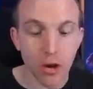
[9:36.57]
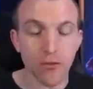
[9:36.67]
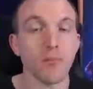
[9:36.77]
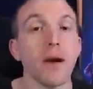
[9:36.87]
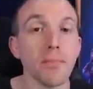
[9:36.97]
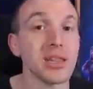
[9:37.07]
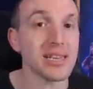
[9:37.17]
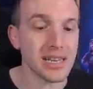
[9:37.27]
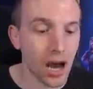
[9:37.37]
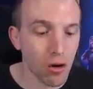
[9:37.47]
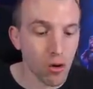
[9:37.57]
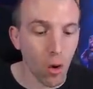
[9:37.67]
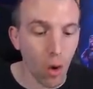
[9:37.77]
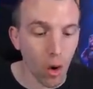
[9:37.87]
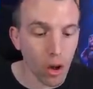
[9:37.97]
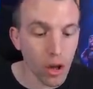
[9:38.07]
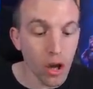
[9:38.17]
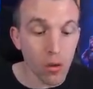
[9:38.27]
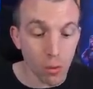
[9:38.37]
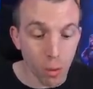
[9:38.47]
Remember, the Town Hall
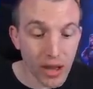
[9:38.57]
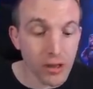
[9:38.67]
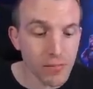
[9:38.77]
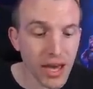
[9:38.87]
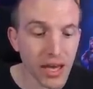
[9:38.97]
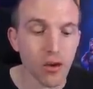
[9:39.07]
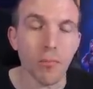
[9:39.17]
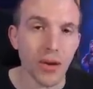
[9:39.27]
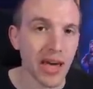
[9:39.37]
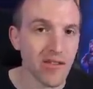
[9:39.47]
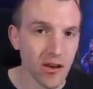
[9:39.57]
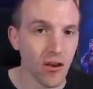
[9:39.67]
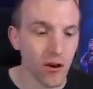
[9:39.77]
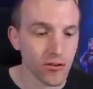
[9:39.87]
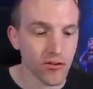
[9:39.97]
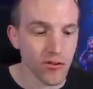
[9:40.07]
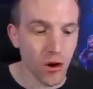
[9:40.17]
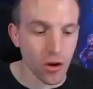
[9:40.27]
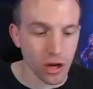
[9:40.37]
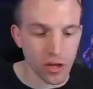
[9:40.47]
will make your base a lot stronger.